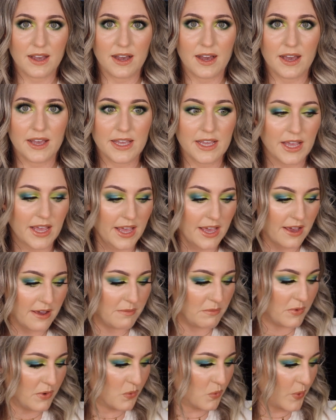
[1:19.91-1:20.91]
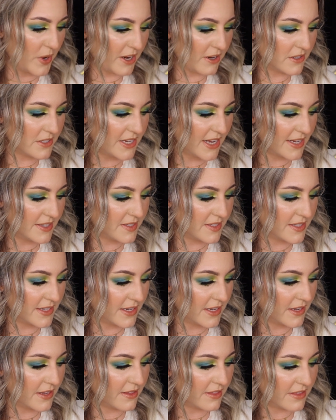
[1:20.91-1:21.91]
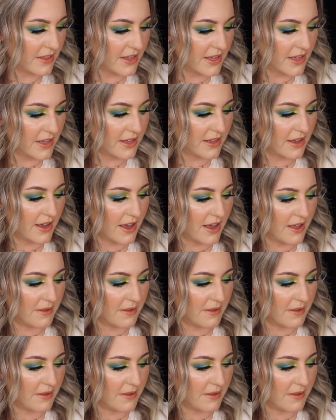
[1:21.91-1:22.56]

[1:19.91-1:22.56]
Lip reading: I am wear testing the